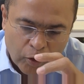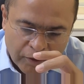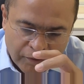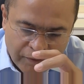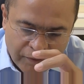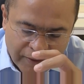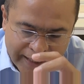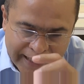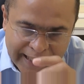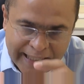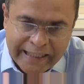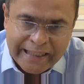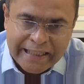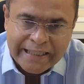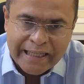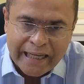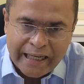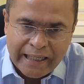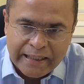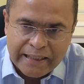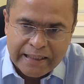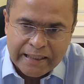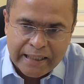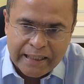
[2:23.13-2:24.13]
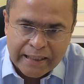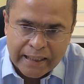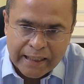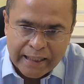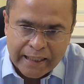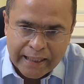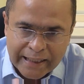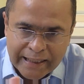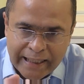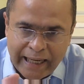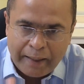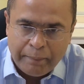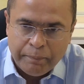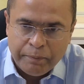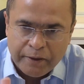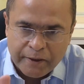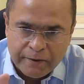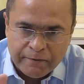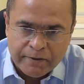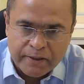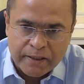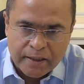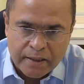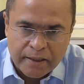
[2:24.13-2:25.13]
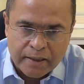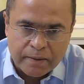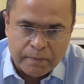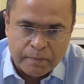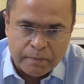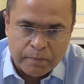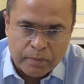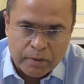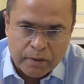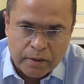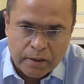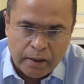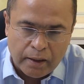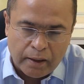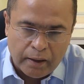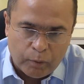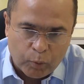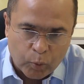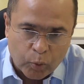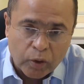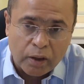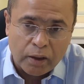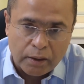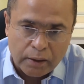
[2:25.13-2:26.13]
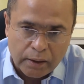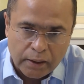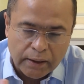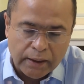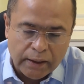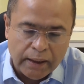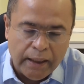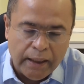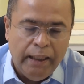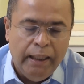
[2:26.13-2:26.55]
of an intelligent and adaptive systems world.